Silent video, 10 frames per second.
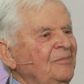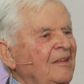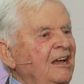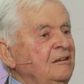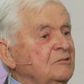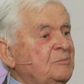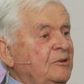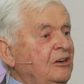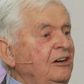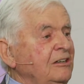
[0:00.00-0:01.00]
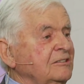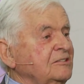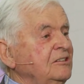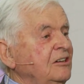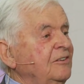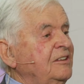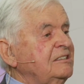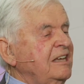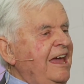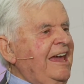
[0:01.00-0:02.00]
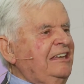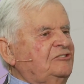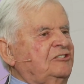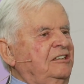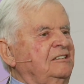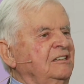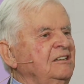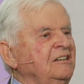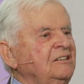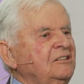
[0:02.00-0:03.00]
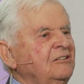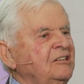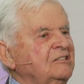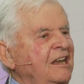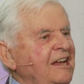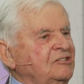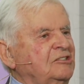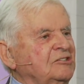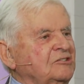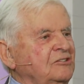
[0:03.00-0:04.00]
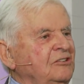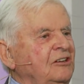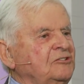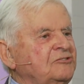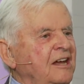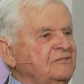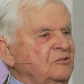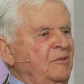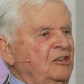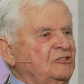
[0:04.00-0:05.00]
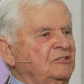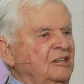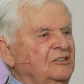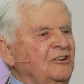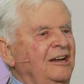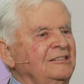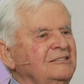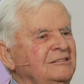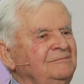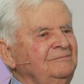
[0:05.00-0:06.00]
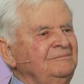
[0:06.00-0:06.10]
And it was because of this hatred to his lectures on transformation in Christ.